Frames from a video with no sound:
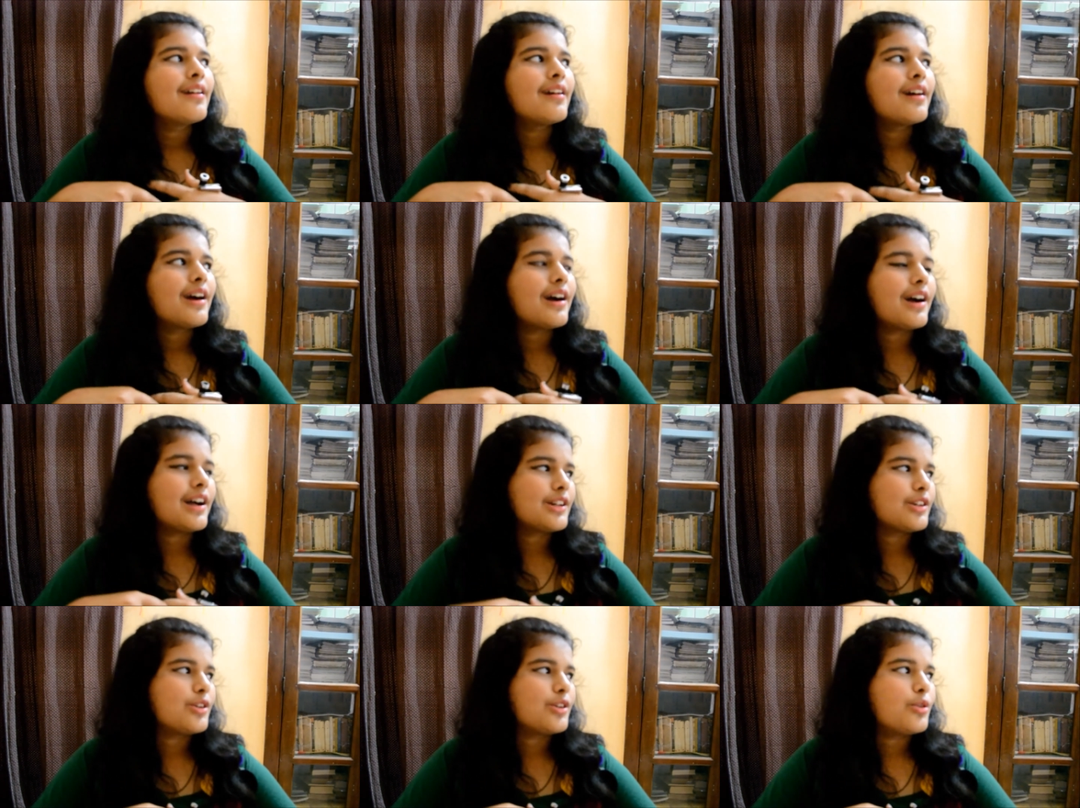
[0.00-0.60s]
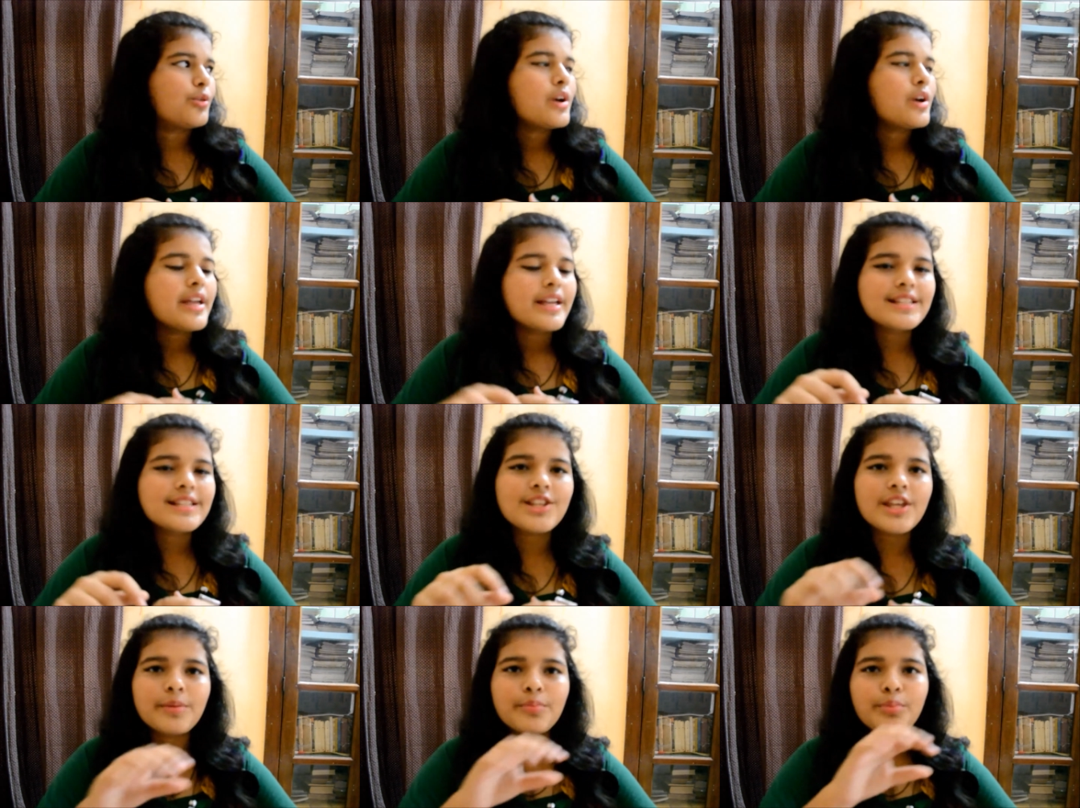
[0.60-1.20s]
I don't know.
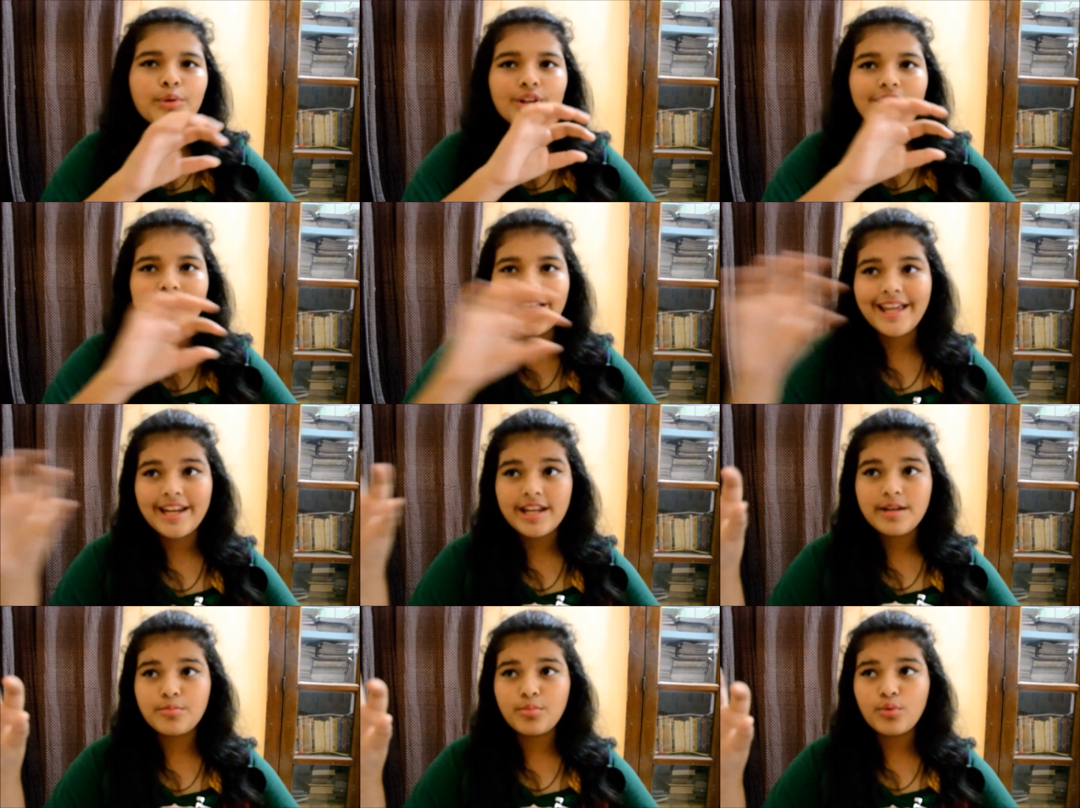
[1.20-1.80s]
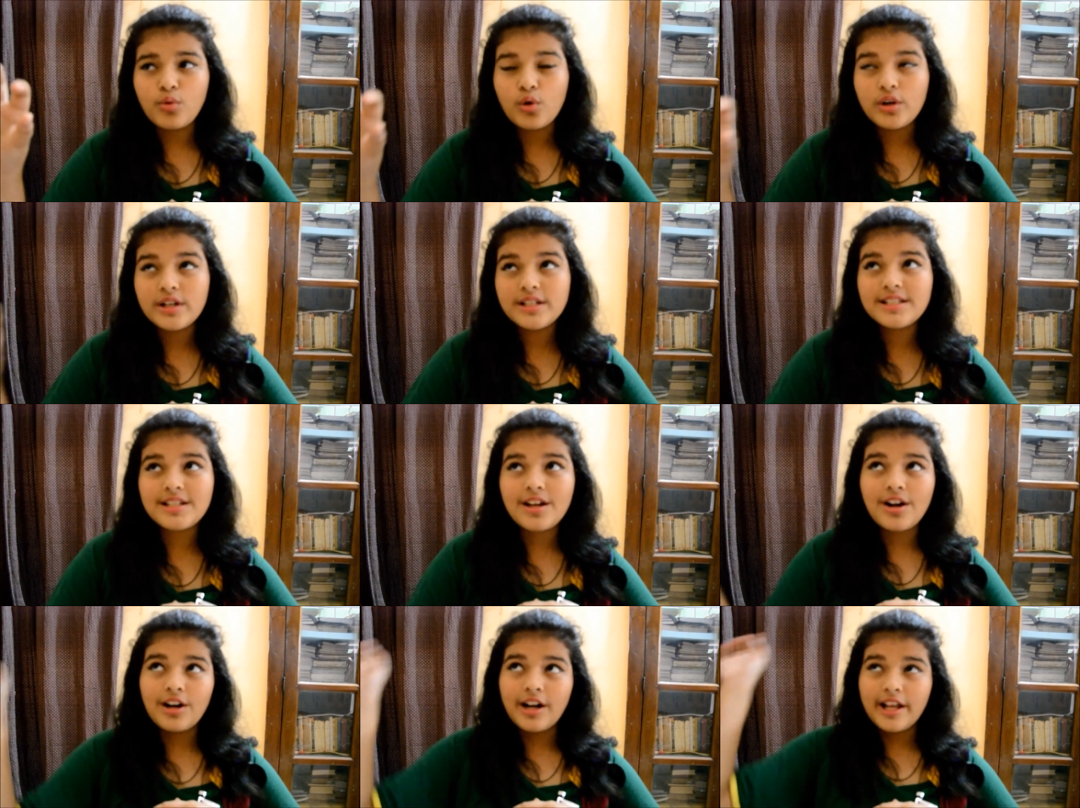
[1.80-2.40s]
It's like bulletin
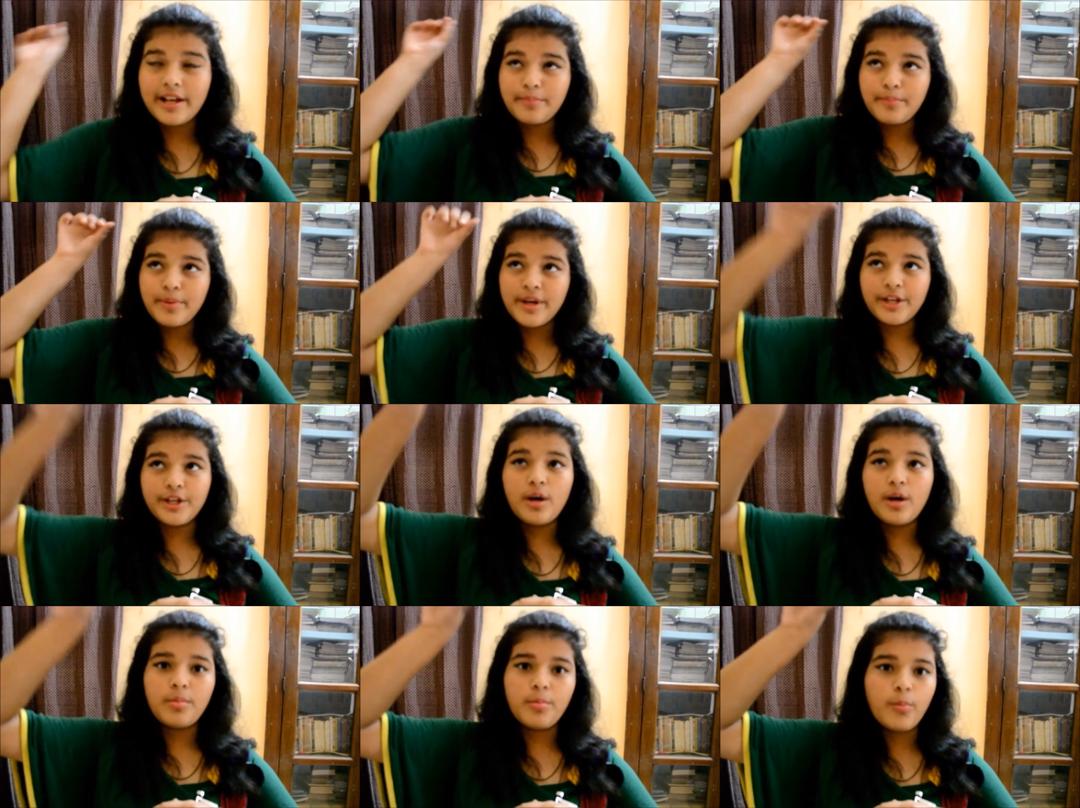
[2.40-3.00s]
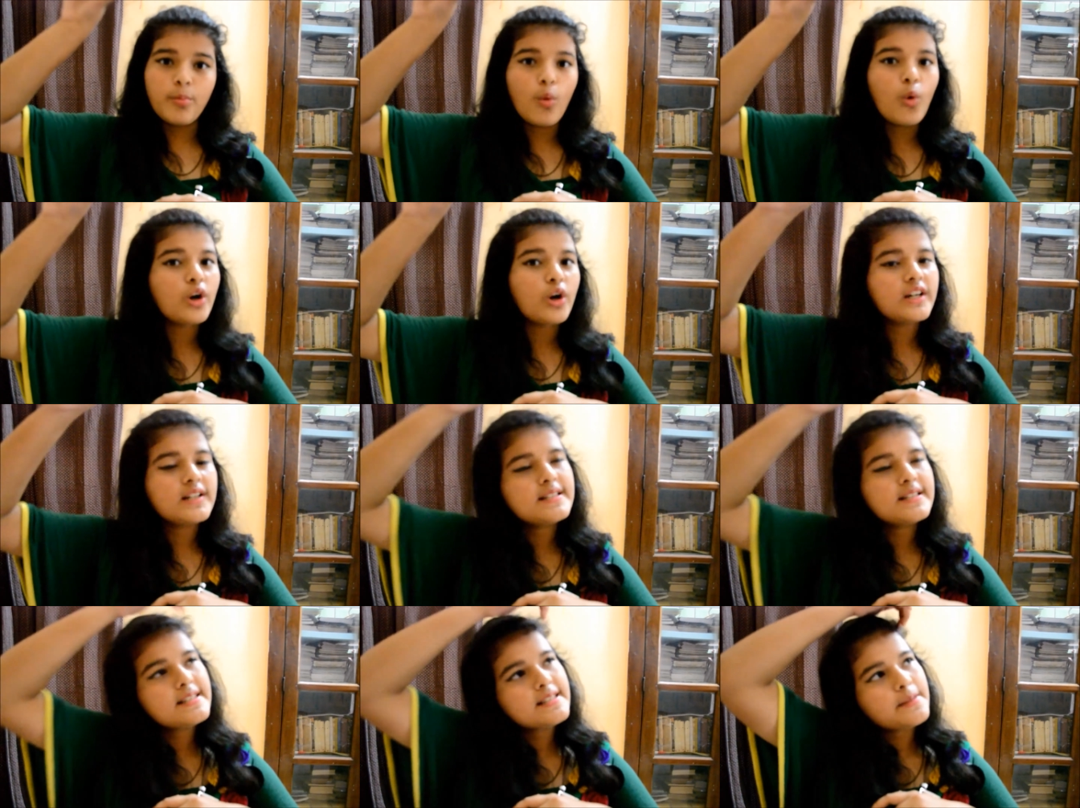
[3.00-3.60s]
boards are like pin-up
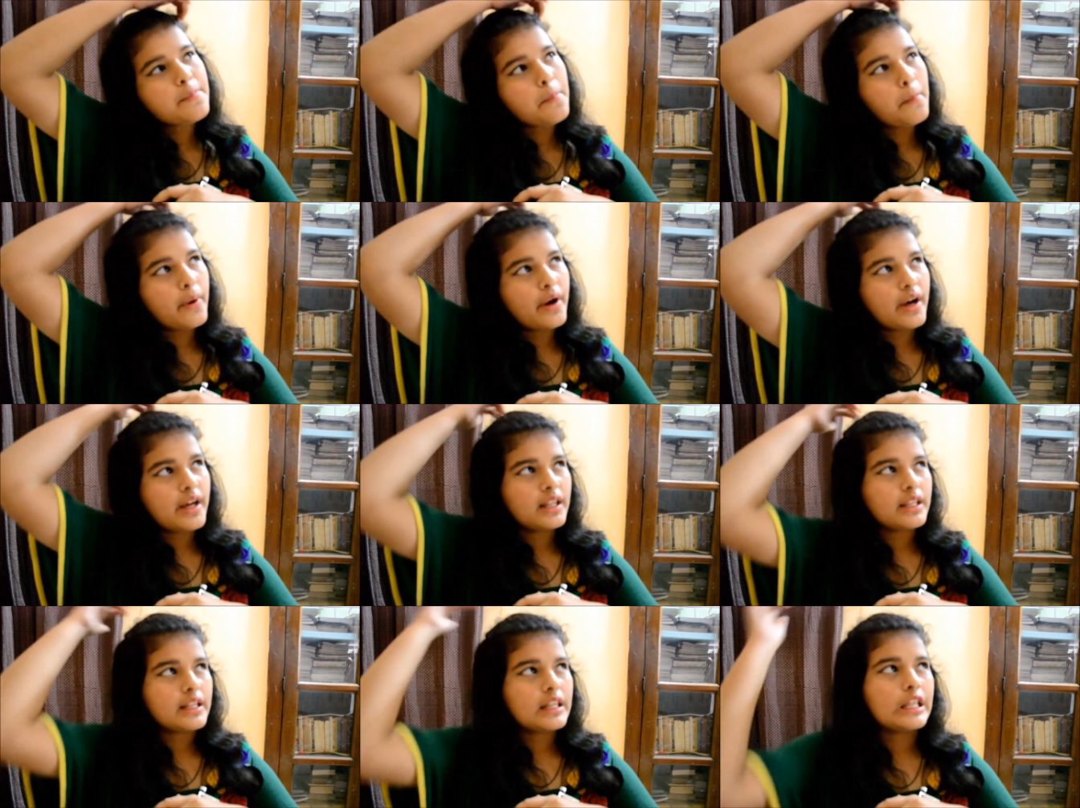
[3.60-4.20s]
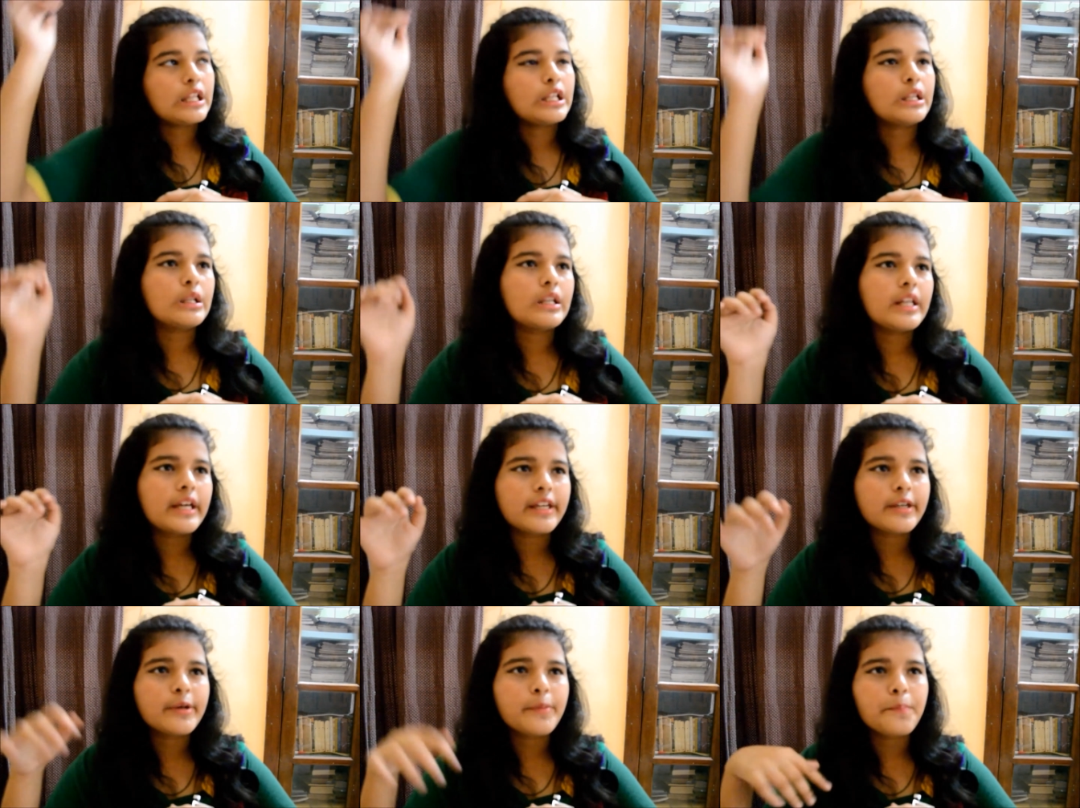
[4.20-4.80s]
boards, but uh,
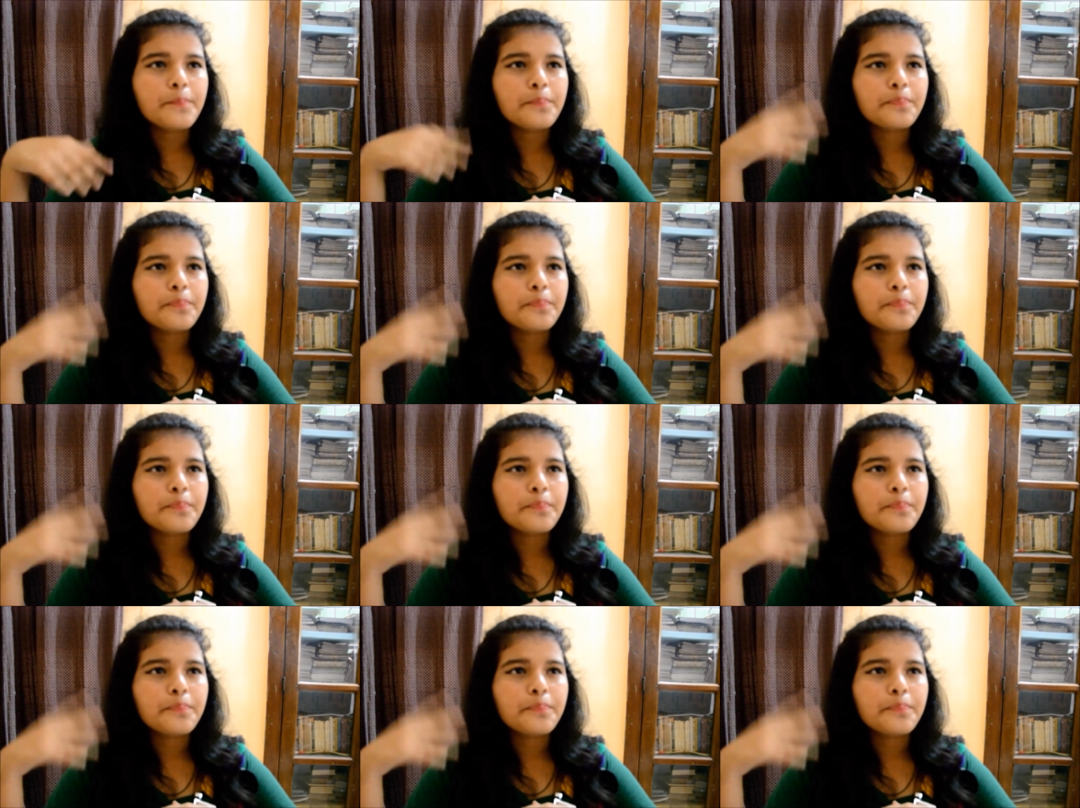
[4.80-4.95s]
like.